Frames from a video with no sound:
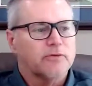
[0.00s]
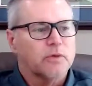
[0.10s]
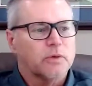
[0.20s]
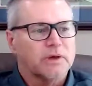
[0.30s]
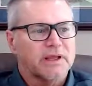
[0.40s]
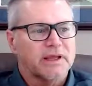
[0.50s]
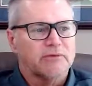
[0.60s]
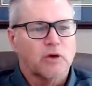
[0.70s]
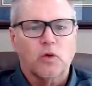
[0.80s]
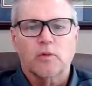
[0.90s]
Ford and
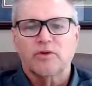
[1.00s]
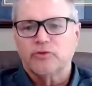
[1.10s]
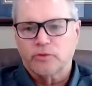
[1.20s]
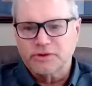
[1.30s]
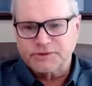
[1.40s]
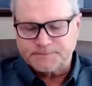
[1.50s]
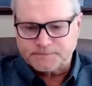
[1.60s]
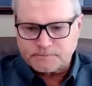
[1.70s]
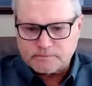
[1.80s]
Kevin Corbett join us